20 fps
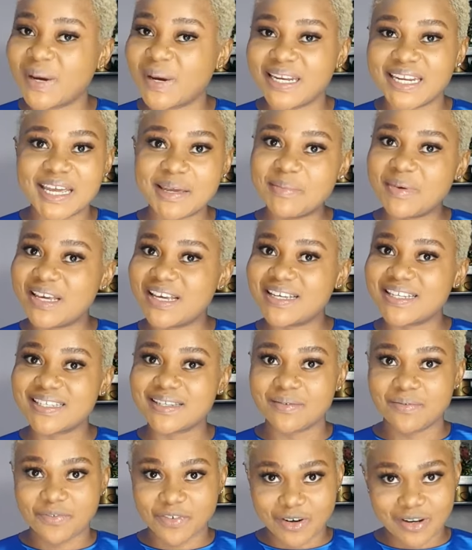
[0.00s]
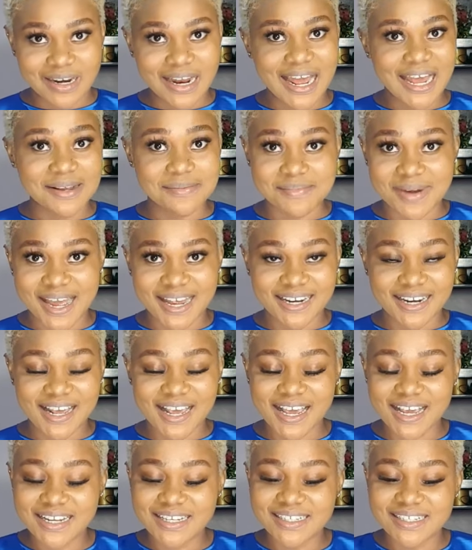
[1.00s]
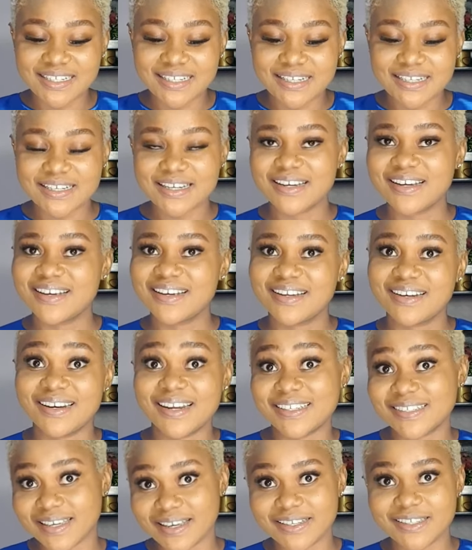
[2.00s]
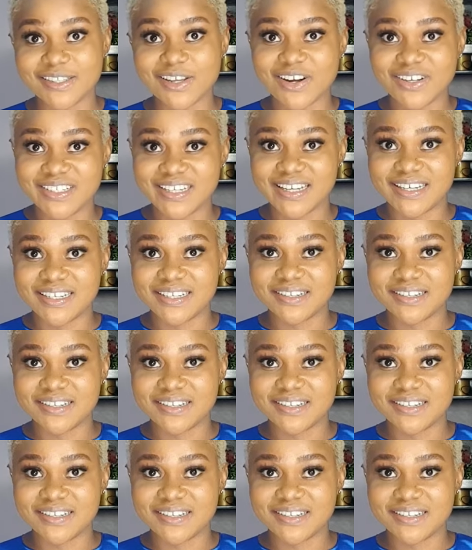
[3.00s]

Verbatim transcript: My name is Mfon Akpan and let's get started.